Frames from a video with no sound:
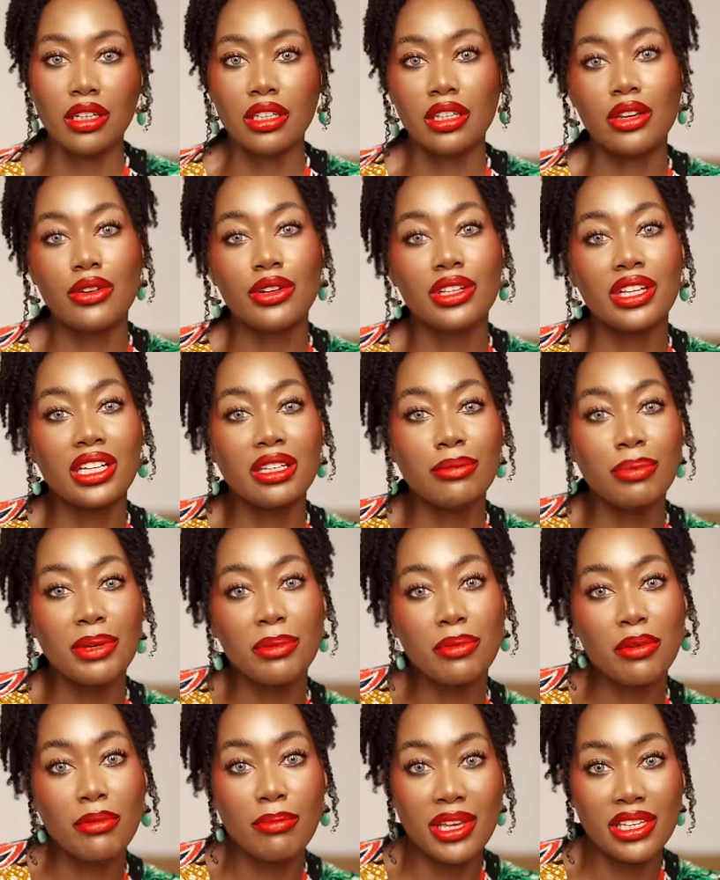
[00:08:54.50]
Now, a lot of
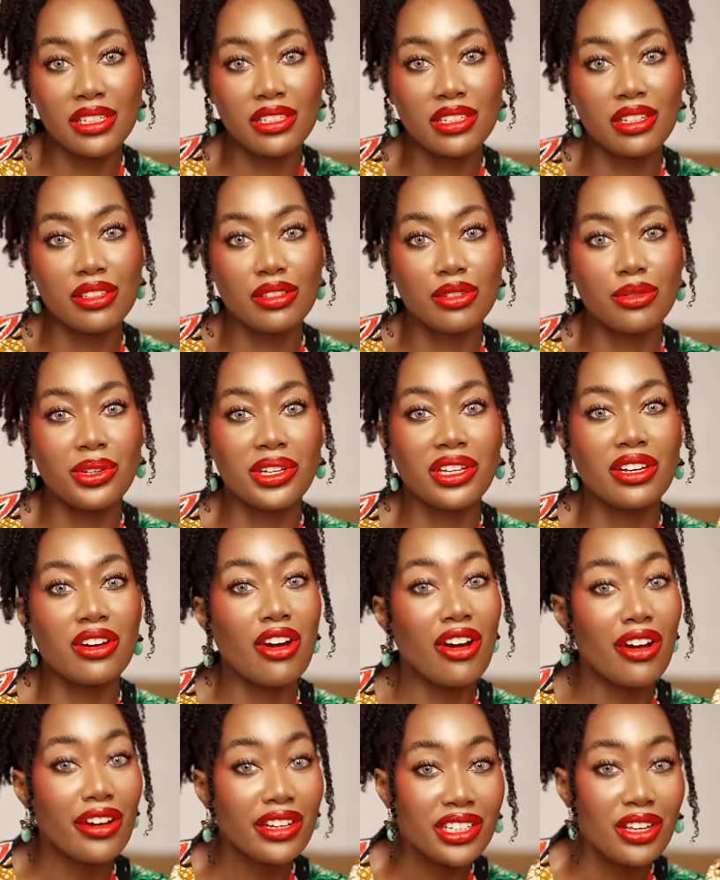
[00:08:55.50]
people mention doing
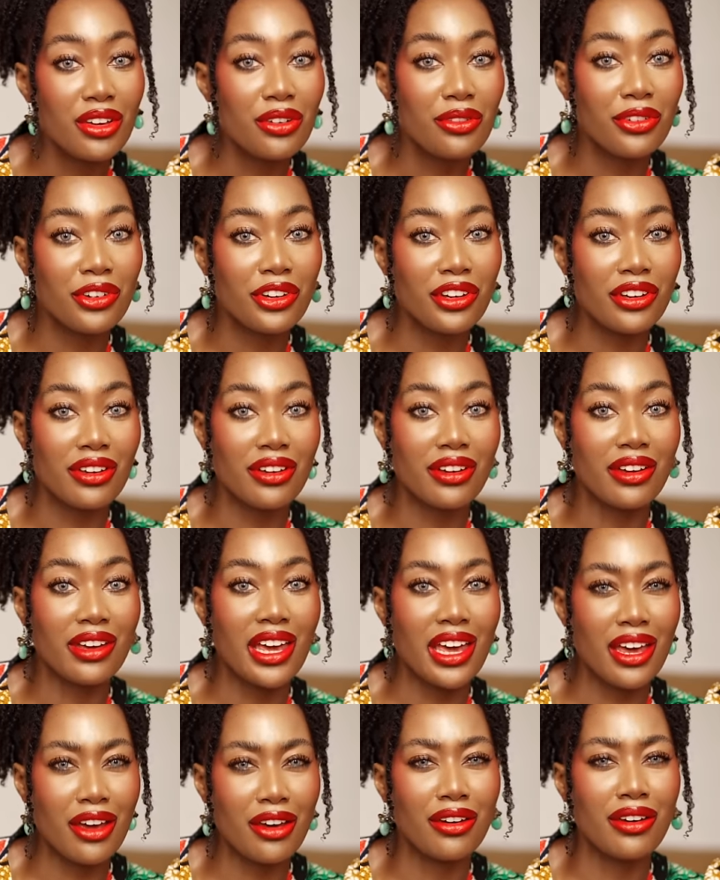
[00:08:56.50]
cardio for your
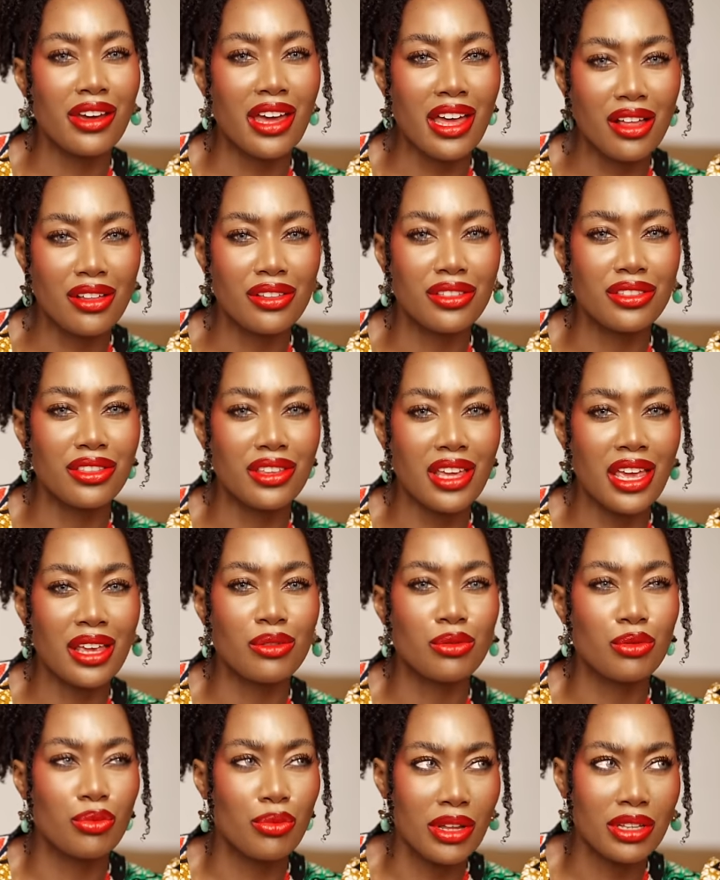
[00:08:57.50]
hair health
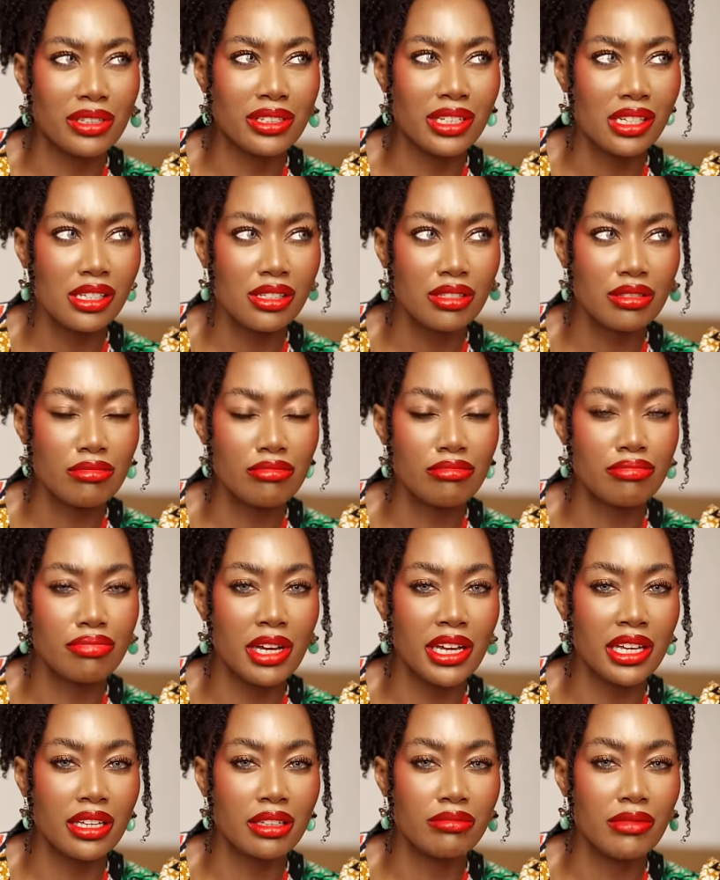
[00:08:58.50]
and wellness,
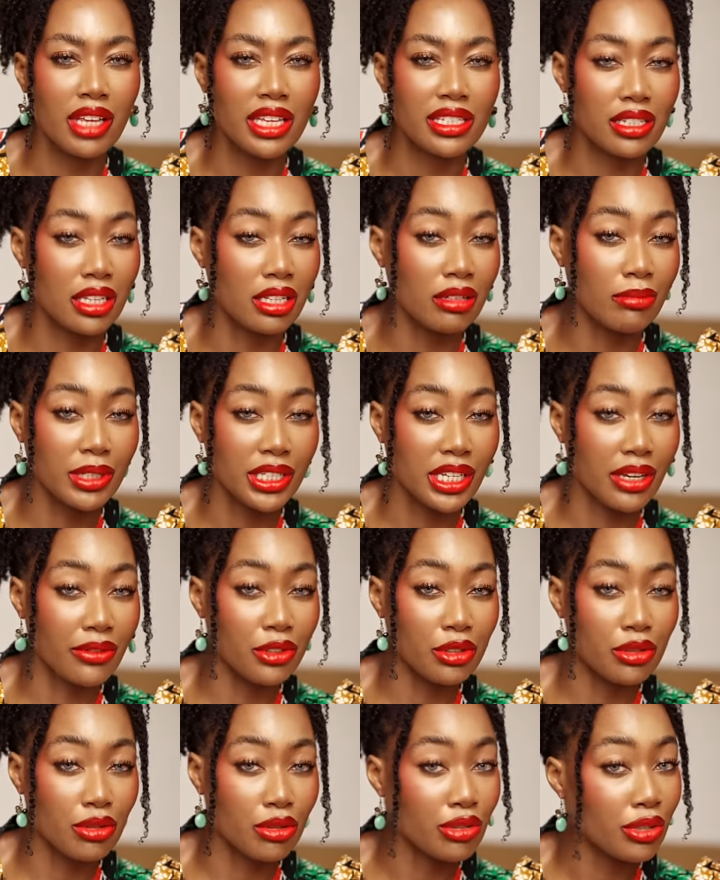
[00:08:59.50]
but has anybody
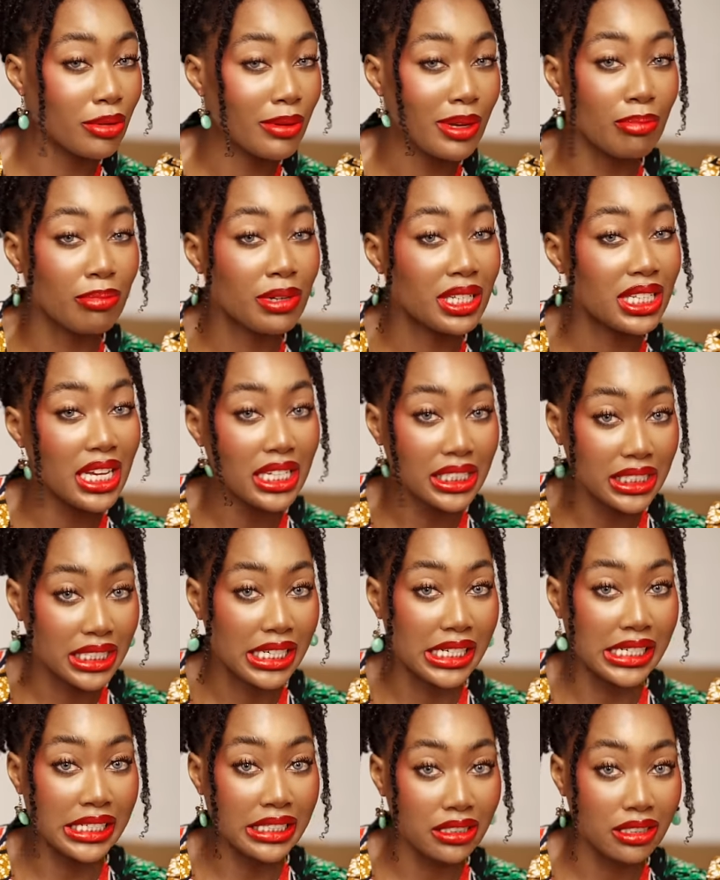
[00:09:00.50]
ever told you about
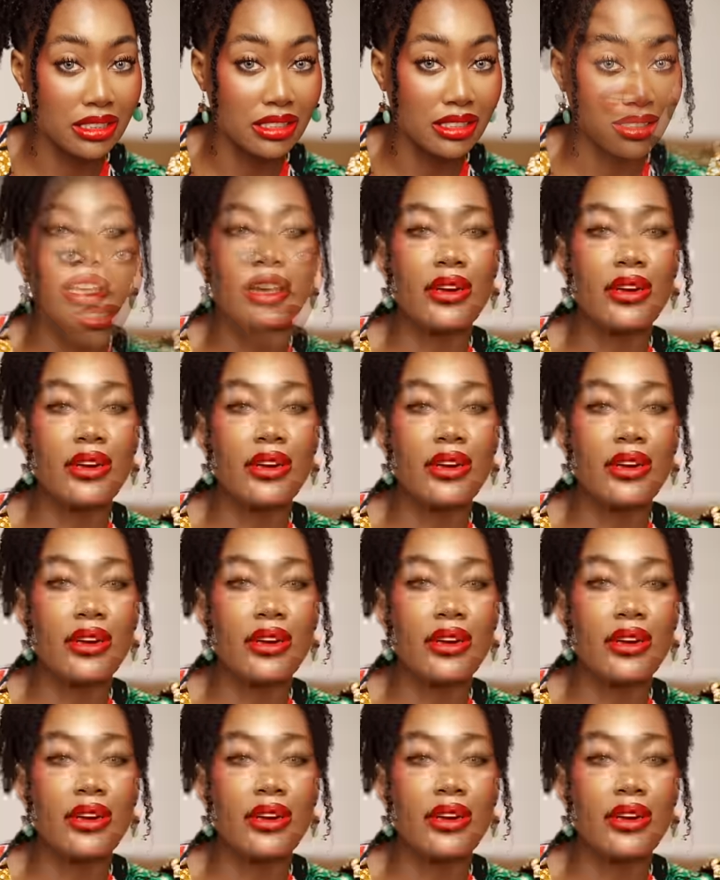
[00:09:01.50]
Pilates?